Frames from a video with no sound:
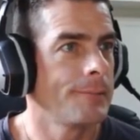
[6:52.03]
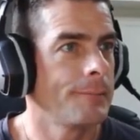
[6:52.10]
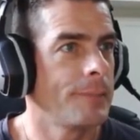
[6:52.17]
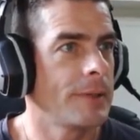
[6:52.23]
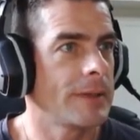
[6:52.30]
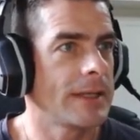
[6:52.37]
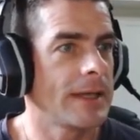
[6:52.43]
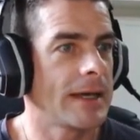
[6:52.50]

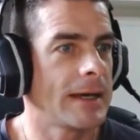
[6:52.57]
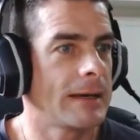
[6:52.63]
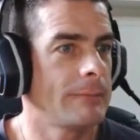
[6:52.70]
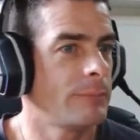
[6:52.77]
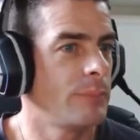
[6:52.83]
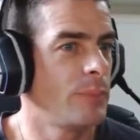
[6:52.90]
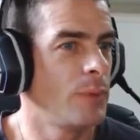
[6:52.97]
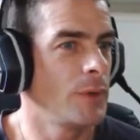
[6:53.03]
but
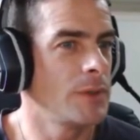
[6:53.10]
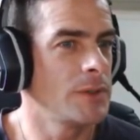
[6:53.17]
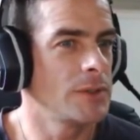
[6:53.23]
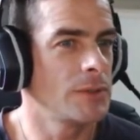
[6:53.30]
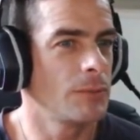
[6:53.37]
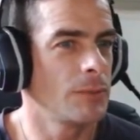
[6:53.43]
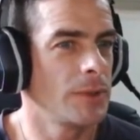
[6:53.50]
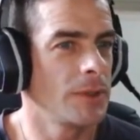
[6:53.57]
I'm pretty
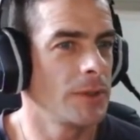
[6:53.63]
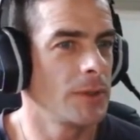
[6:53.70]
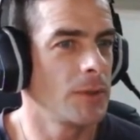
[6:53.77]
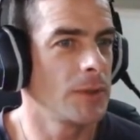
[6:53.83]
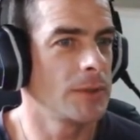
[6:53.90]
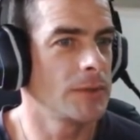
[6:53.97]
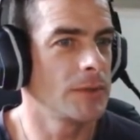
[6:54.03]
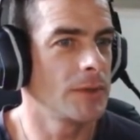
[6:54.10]
sure we're not
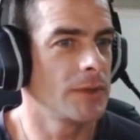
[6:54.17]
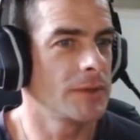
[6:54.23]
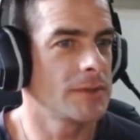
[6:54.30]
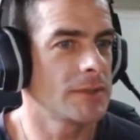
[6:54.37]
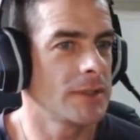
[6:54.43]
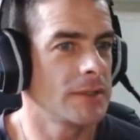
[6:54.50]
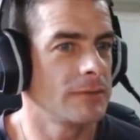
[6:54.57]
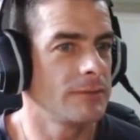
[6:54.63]
going to
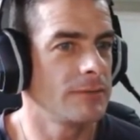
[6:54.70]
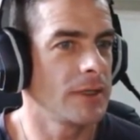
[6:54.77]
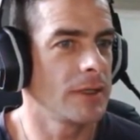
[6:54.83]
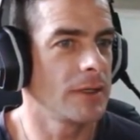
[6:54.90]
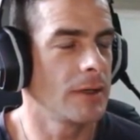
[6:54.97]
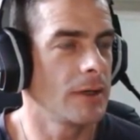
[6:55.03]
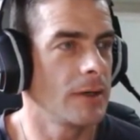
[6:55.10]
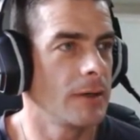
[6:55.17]
notice anything